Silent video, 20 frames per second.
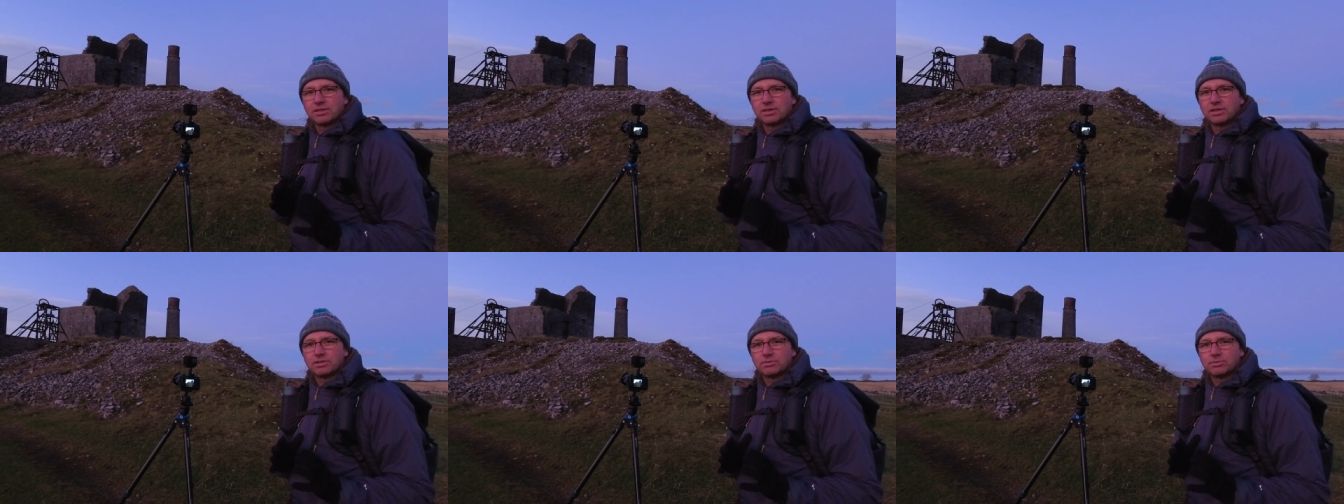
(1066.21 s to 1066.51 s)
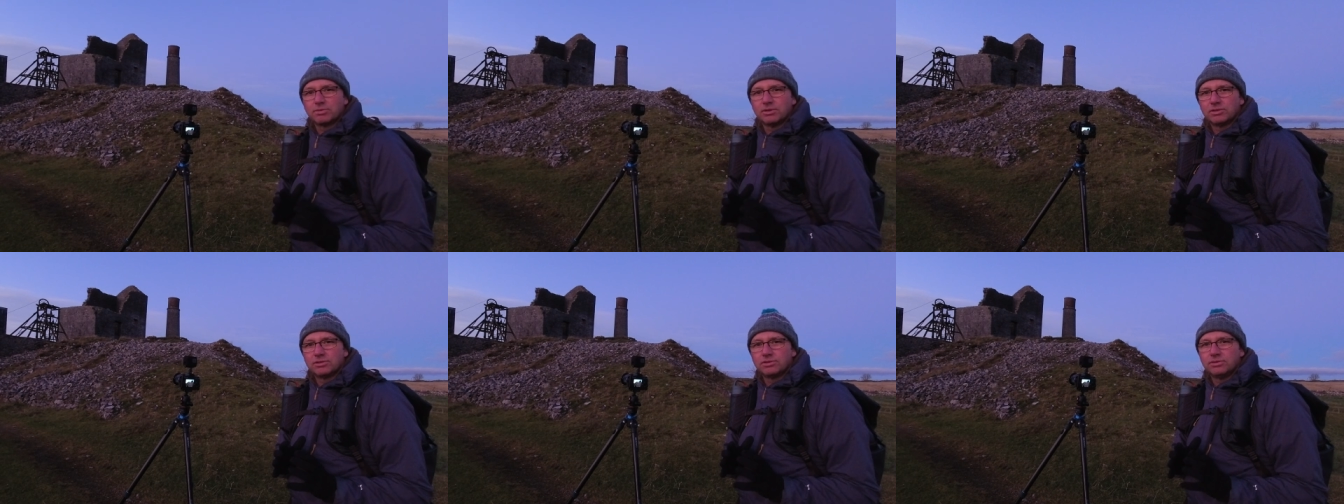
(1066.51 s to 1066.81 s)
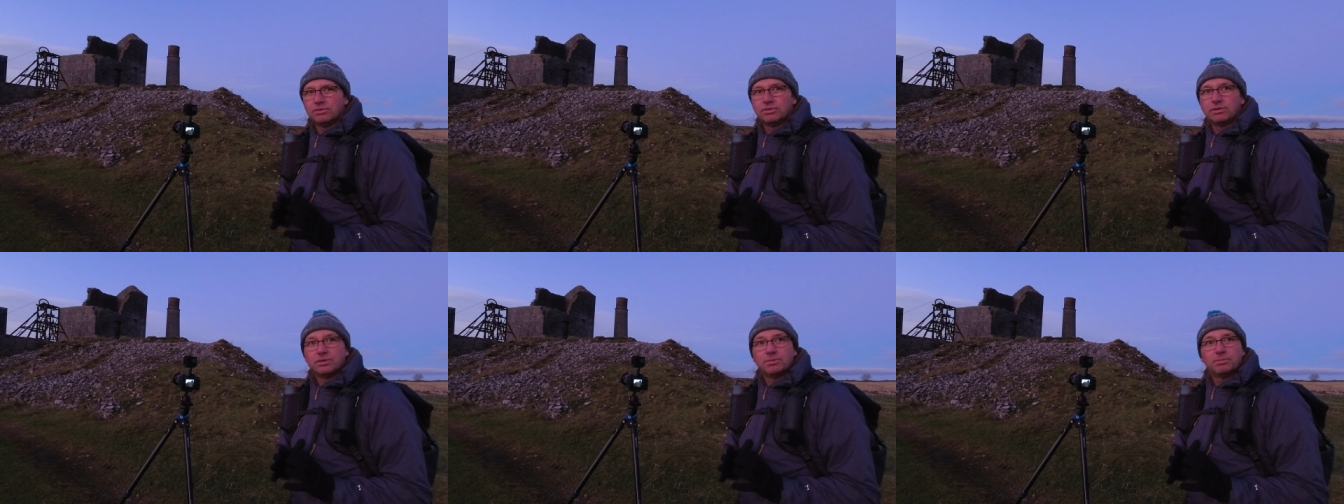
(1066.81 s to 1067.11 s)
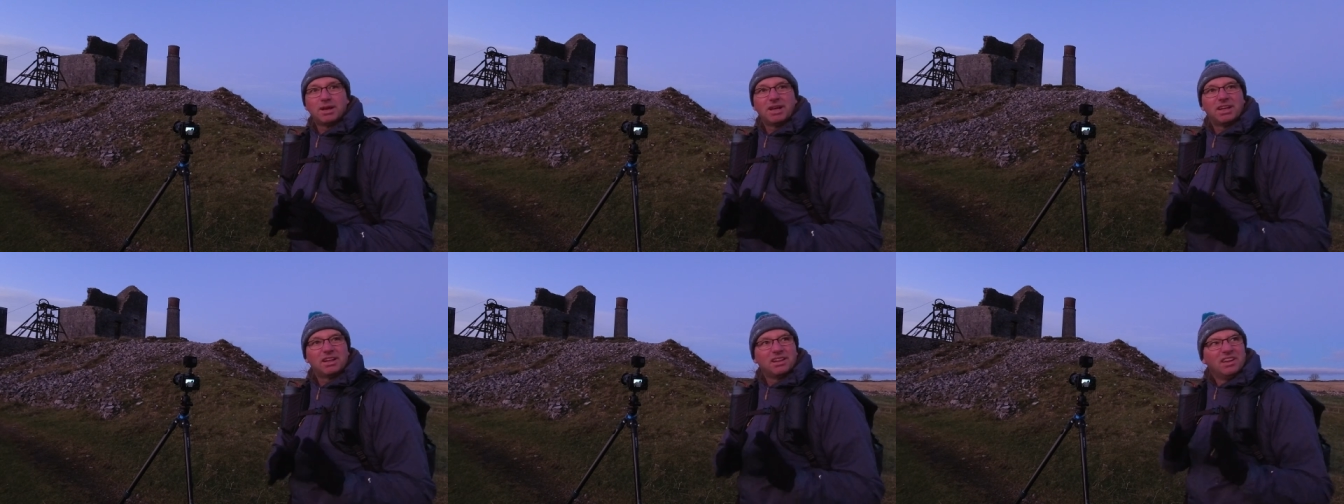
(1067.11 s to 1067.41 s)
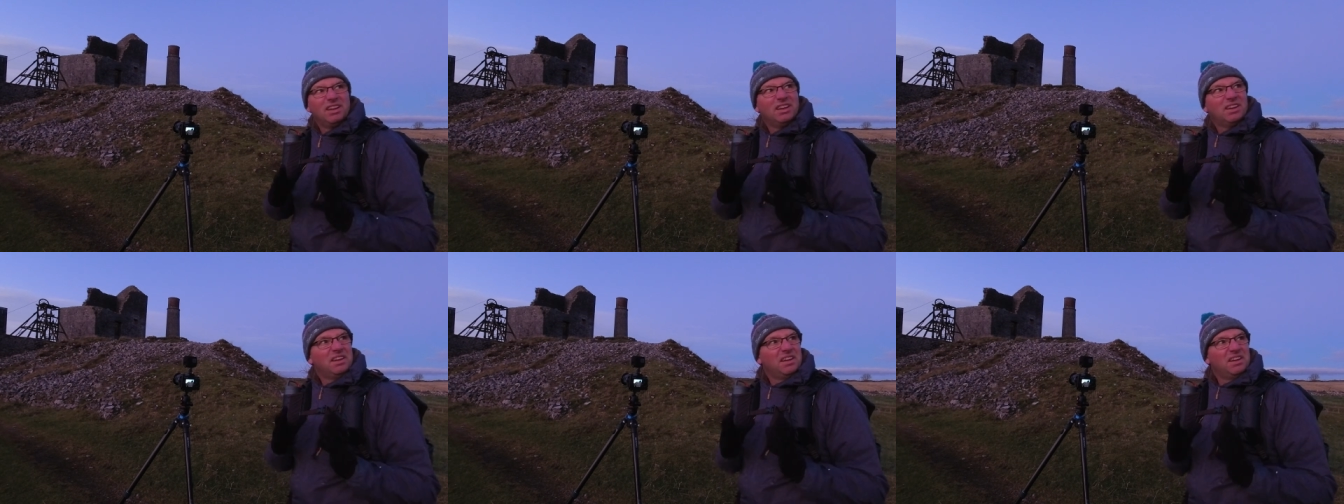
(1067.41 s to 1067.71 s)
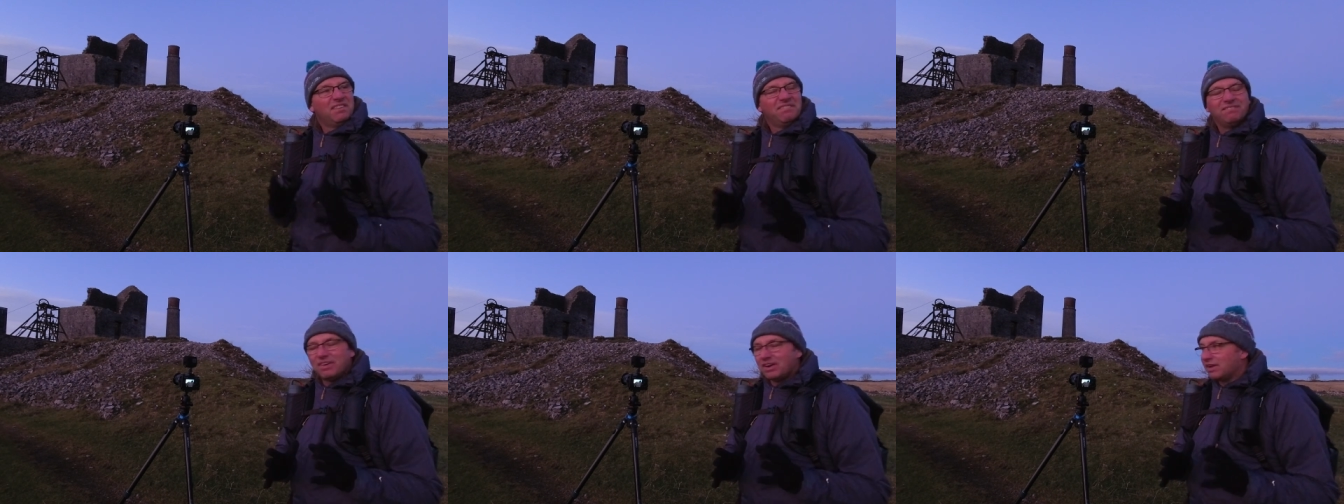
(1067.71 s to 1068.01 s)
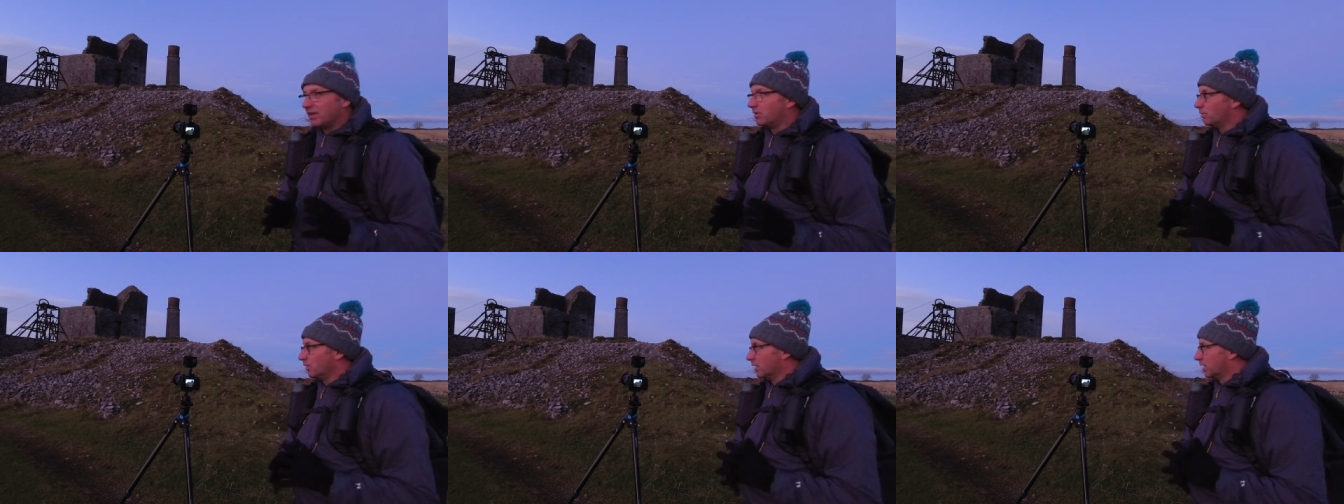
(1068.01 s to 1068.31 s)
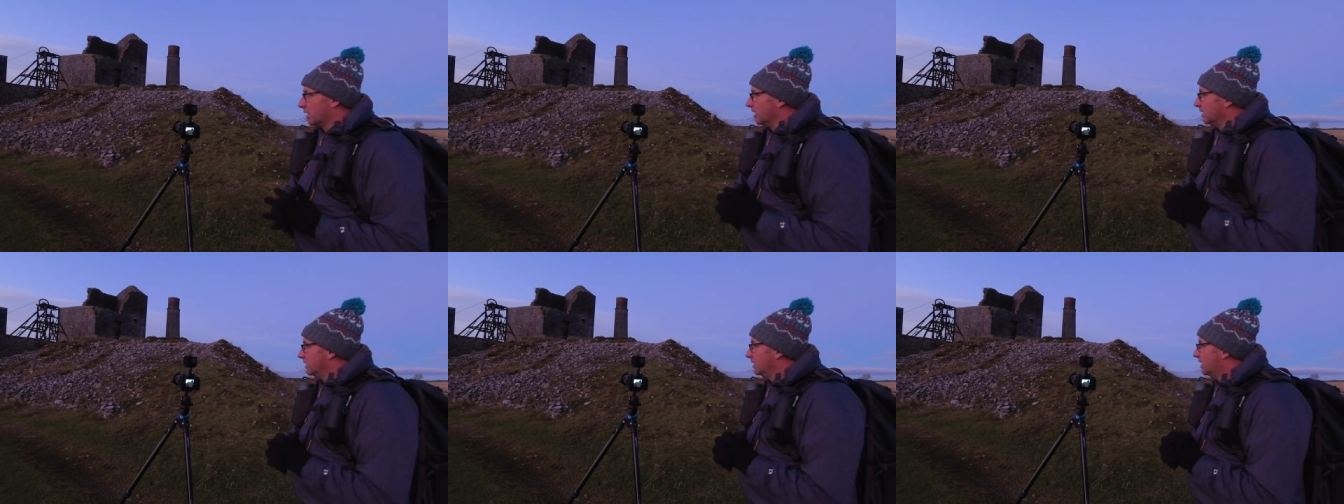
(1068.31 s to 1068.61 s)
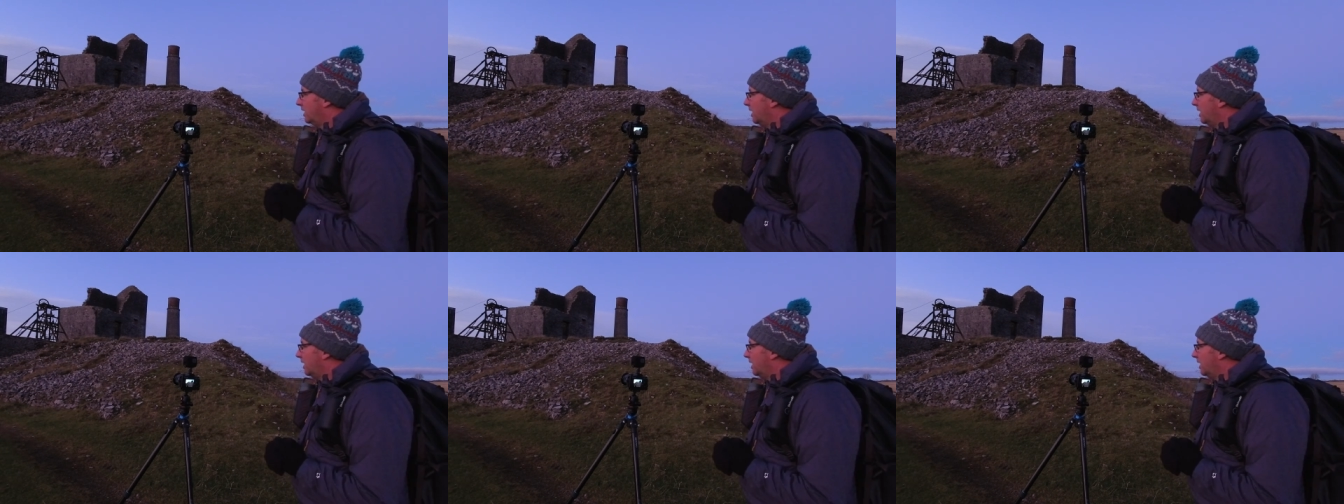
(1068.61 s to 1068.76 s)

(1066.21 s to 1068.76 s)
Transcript: think it's worth talking about very quickly.